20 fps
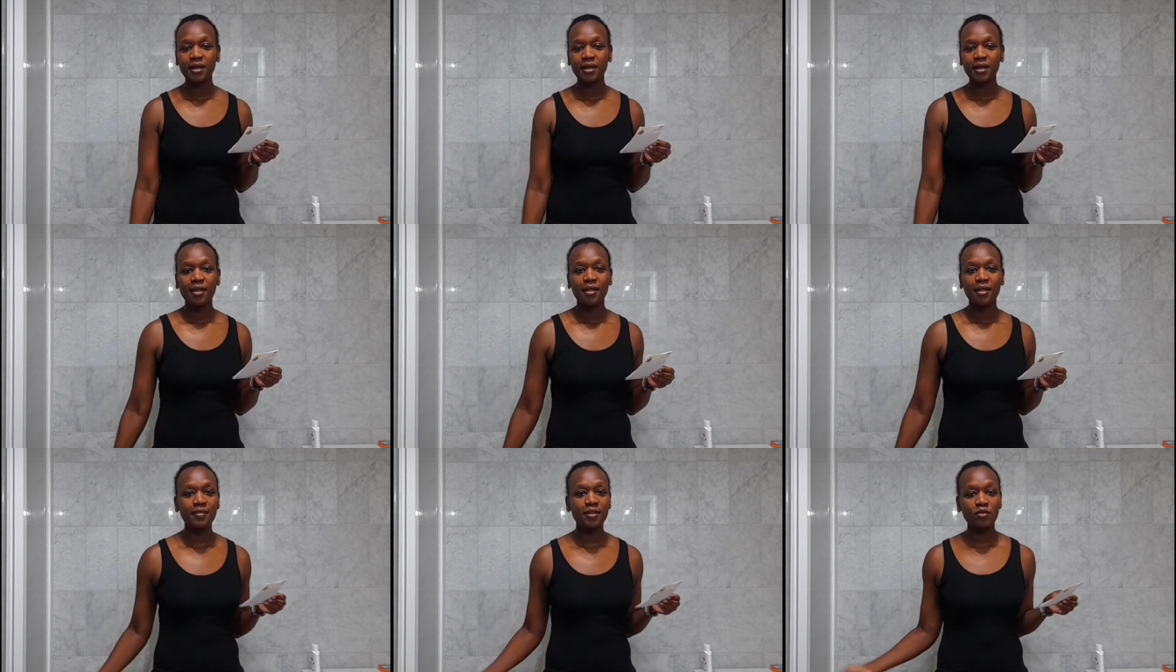
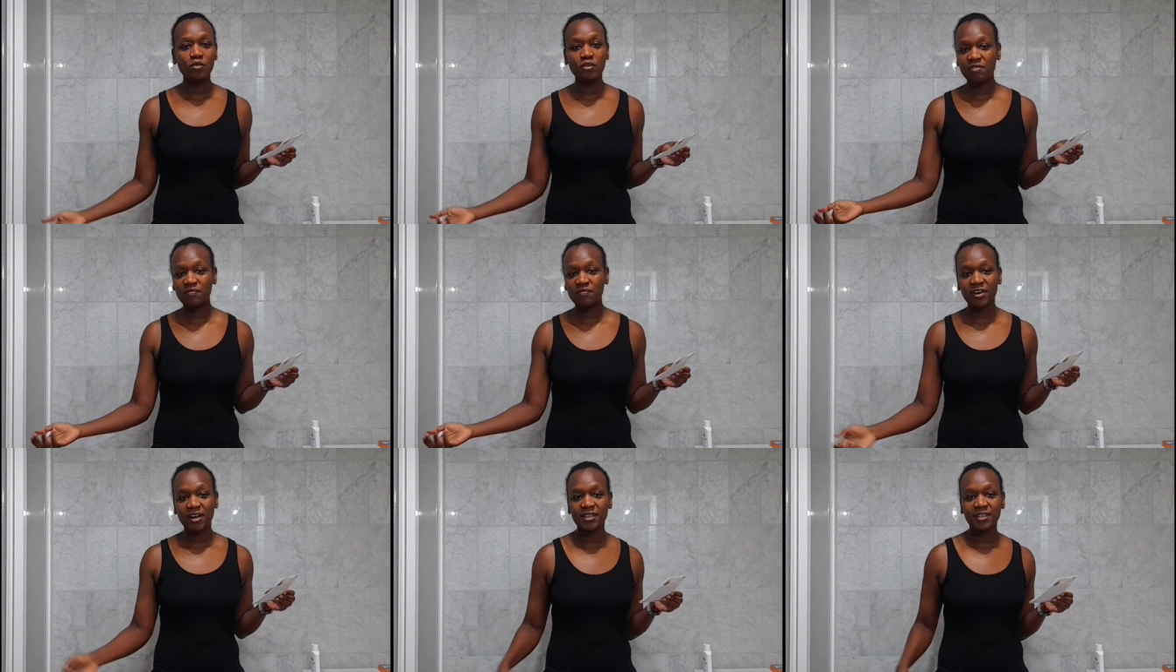And then you
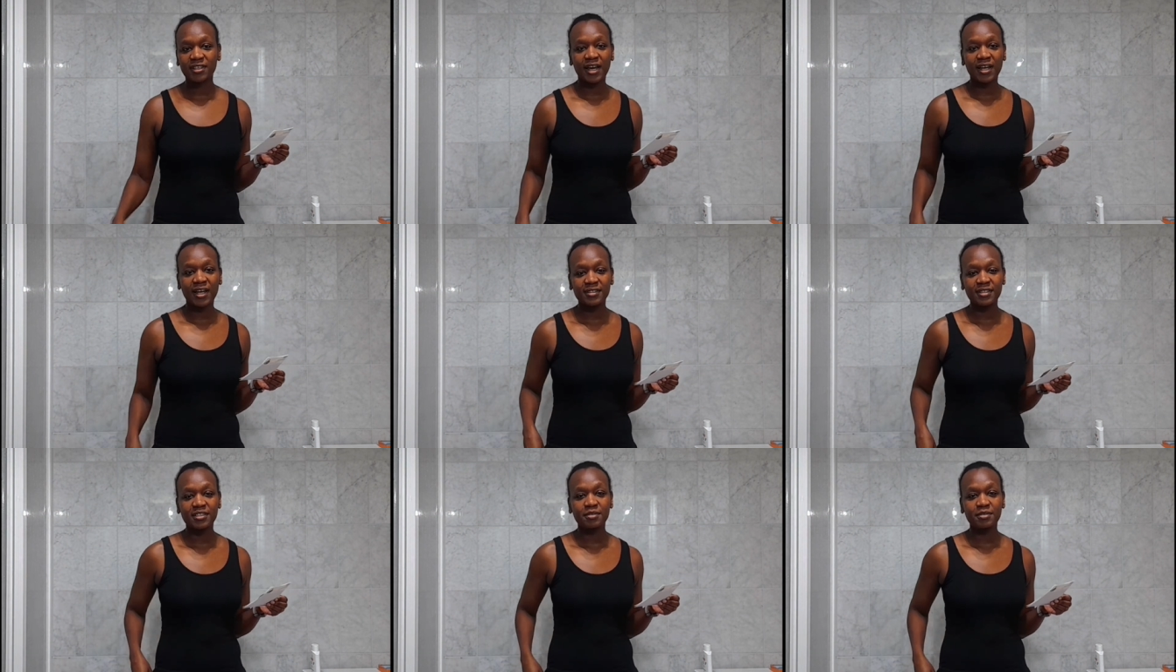never get
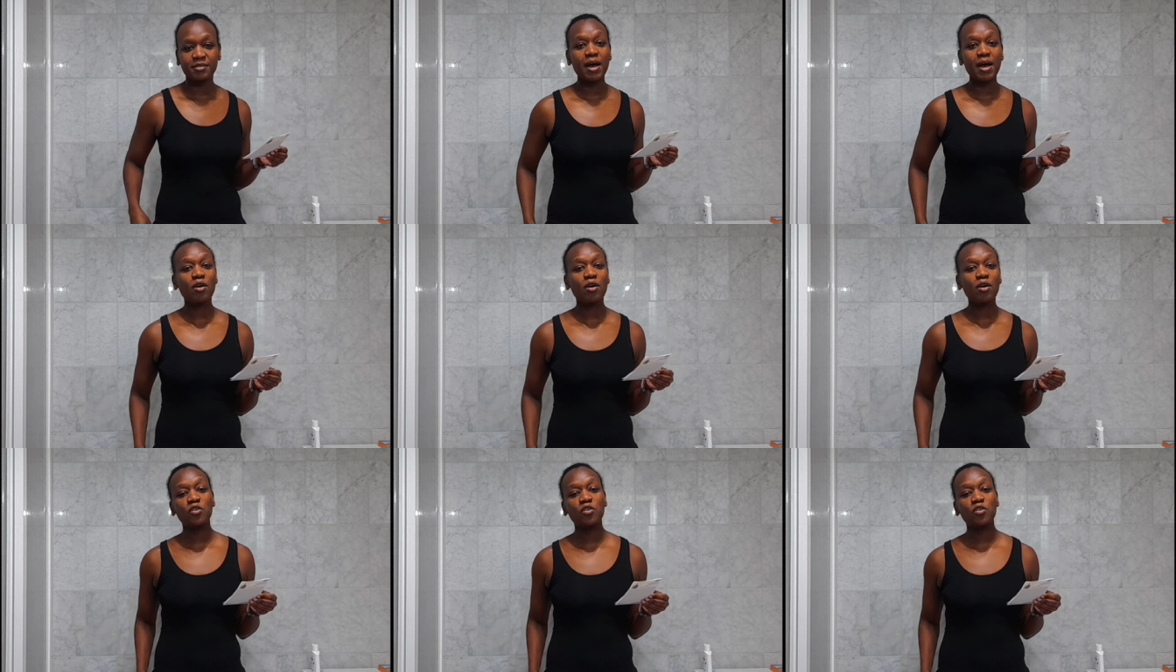answers
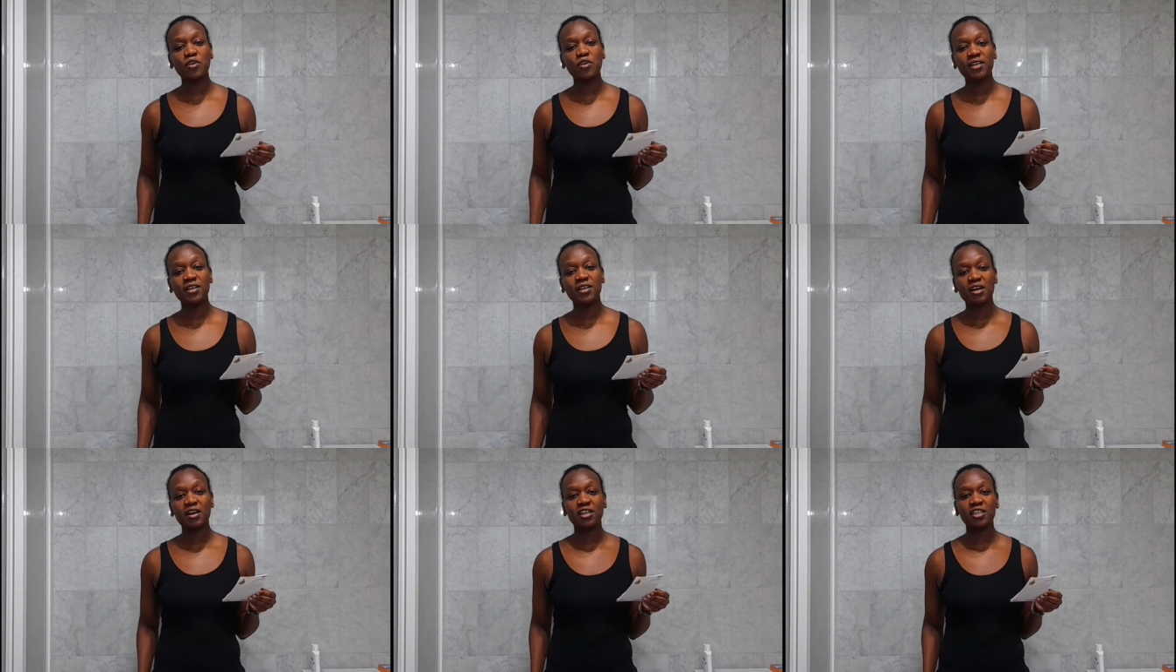back or you get
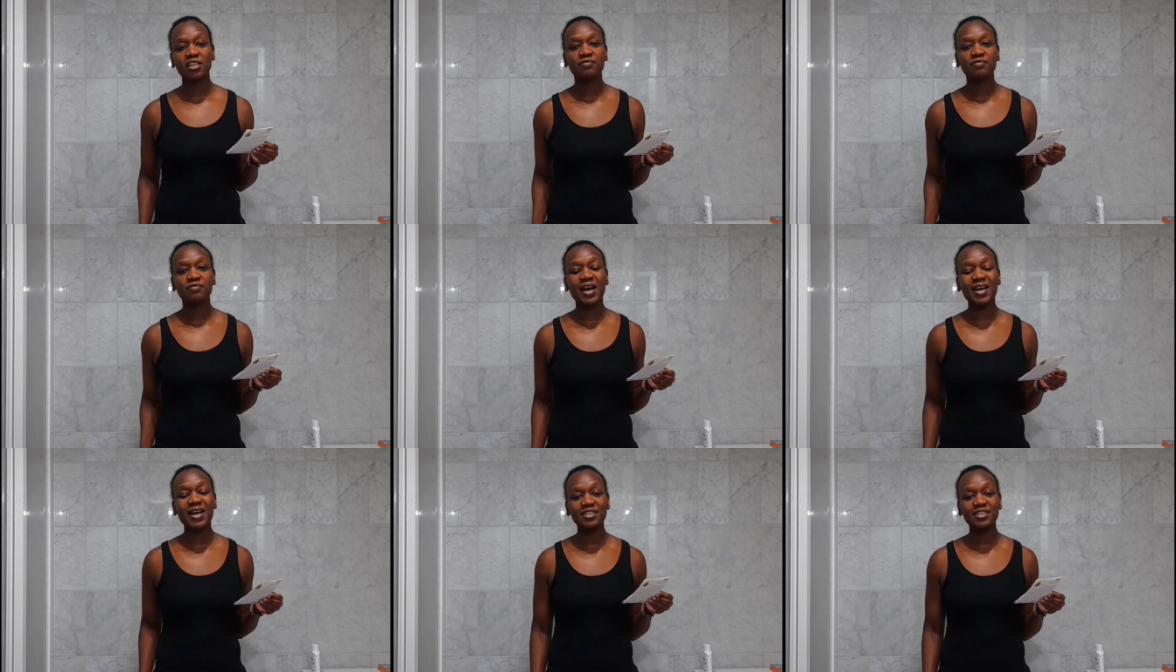negative
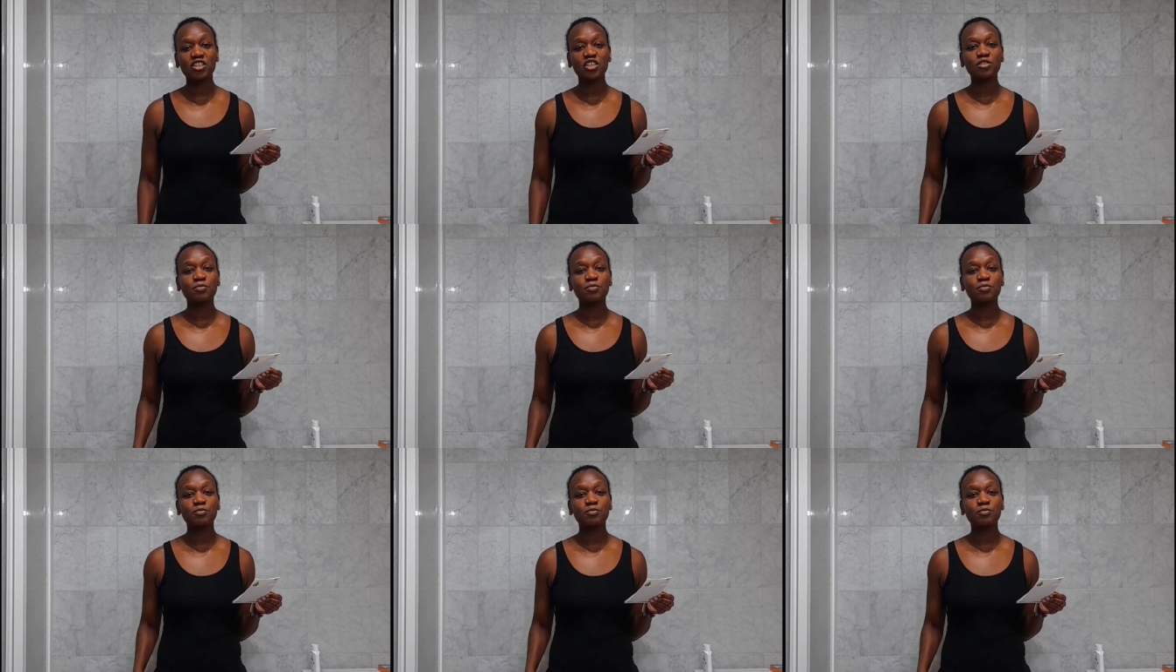answers.